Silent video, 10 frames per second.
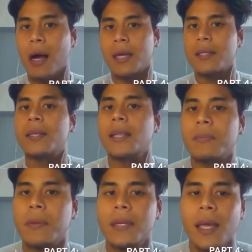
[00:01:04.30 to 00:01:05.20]
market
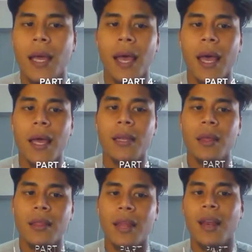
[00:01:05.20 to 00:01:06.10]
sentiment,
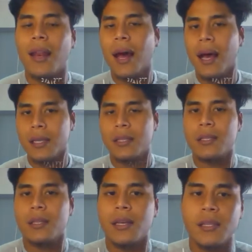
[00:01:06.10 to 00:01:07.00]
and the
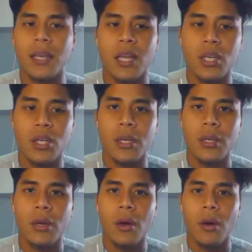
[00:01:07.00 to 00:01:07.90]
last
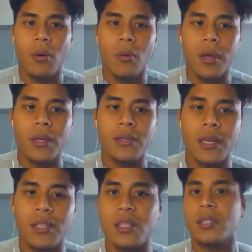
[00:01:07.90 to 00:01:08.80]
section
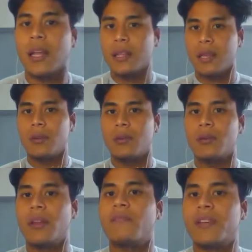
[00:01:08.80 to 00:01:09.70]
is starting
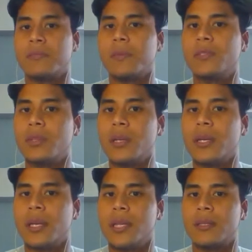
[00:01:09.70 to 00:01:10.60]
your investment
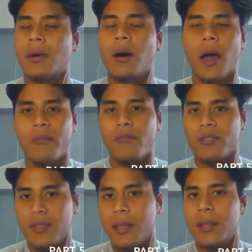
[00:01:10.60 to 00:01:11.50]
journey. It's
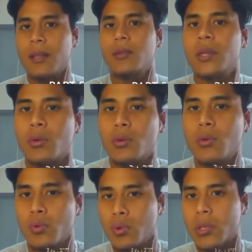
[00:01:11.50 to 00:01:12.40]
everything that you need to
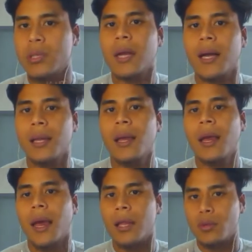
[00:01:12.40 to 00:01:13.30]
know to start
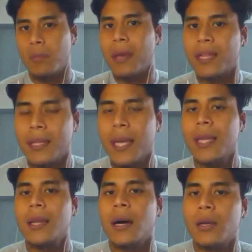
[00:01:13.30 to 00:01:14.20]
and to
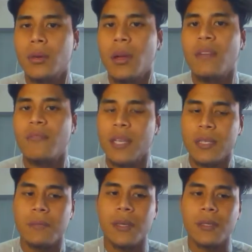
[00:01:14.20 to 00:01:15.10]
maintain your
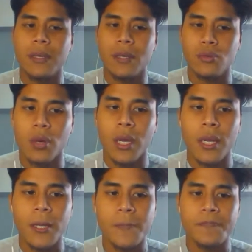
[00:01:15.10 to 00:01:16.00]
investments and trade,